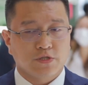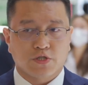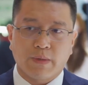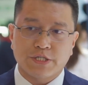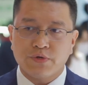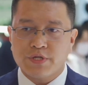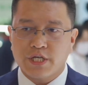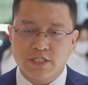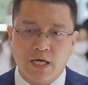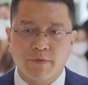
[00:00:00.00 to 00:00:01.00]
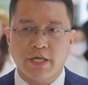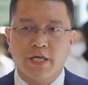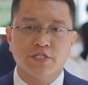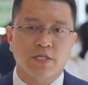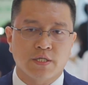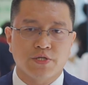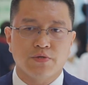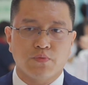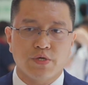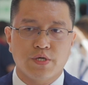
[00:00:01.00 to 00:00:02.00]
So by doing this combination,
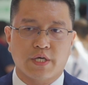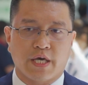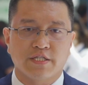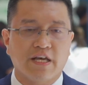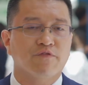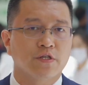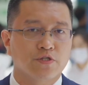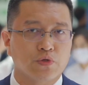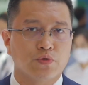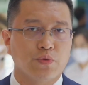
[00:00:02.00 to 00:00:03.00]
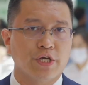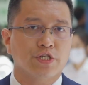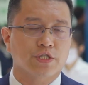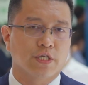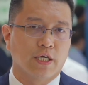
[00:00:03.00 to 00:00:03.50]
we can definitely reach